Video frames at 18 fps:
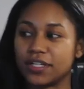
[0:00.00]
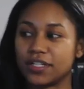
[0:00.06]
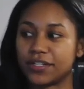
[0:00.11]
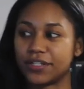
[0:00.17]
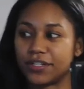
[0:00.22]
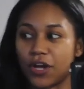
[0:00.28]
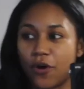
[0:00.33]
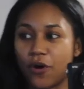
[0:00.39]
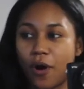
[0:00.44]

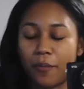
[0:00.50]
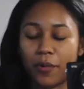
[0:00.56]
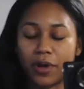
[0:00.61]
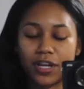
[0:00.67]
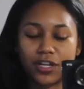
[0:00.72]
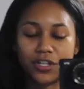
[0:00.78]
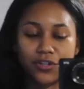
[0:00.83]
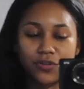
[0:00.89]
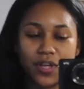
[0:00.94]
So I'm
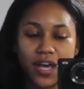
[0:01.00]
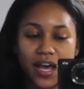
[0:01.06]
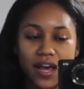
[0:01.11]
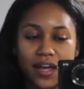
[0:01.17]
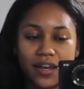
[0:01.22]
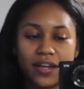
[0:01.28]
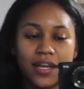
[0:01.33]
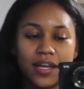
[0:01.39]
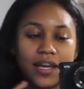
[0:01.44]
gonna do
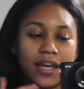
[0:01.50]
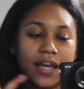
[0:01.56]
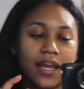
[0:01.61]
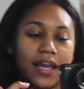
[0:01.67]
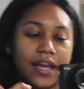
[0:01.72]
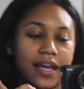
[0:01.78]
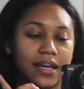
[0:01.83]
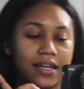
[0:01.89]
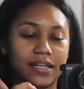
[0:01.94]
that
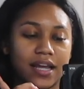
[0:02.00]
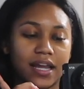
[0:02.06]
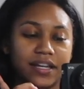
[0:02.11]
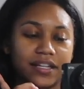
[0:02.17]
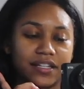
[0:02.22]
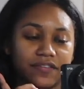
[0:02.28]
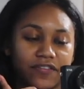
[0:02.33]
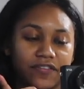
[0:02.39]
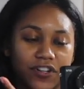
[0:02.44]
and I
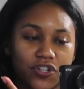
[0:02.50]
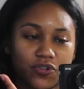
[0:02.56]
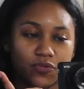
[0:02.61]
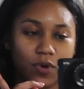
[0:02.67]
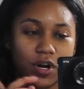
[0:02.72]
need to finish